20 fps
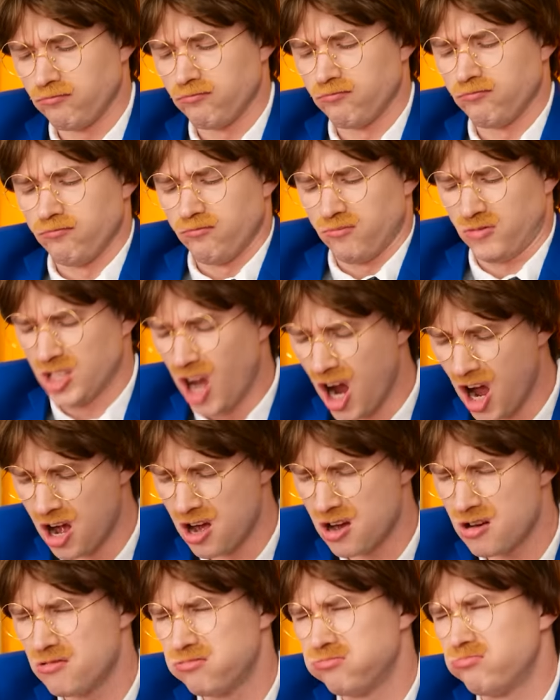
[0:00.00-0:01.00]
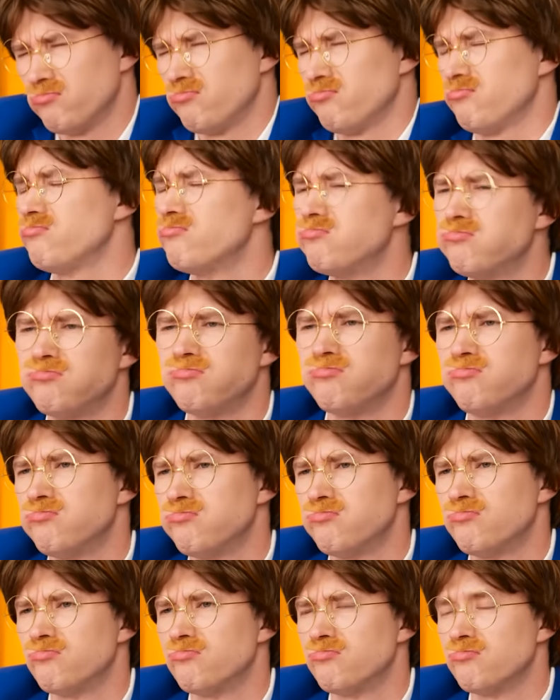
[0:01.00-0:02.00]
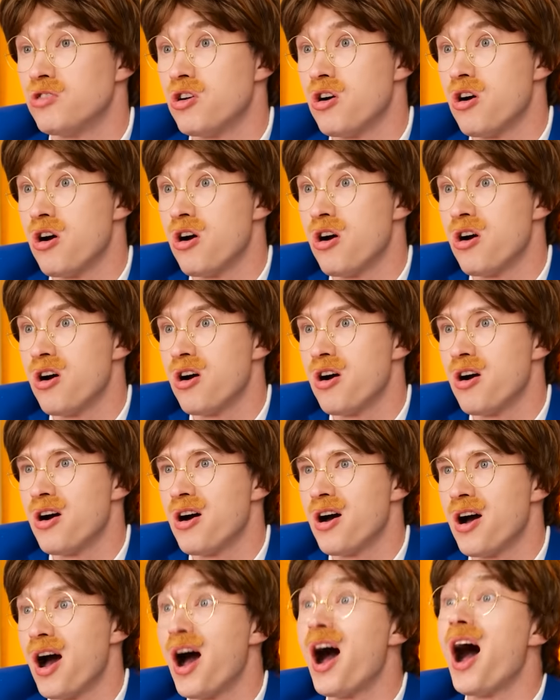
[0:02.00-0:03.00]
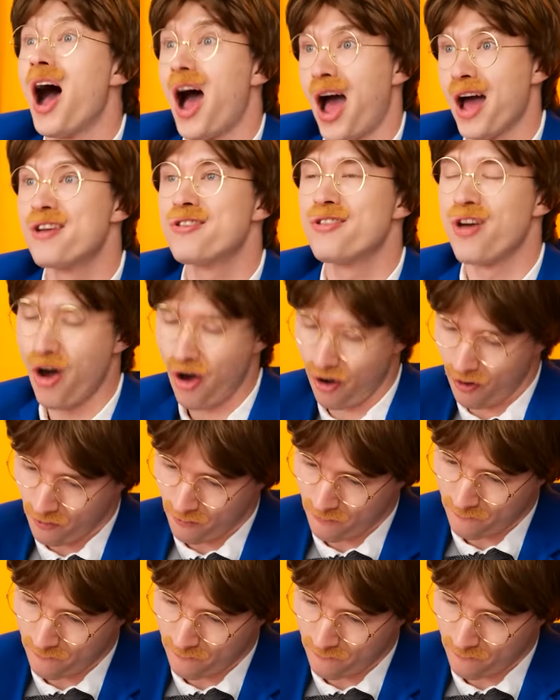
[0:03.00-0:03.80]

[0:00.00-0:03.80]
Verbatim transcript: like artists. They're sneaky. Wait. I've